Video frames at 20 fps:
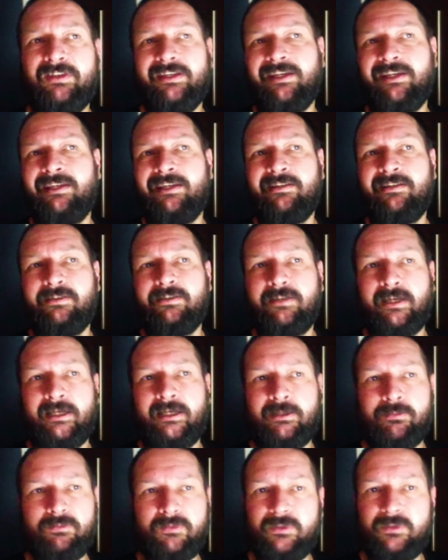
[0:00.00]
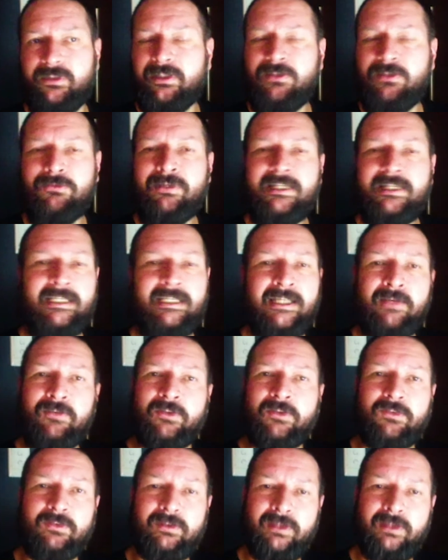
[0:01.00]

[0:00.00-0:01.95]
and didn't really love it.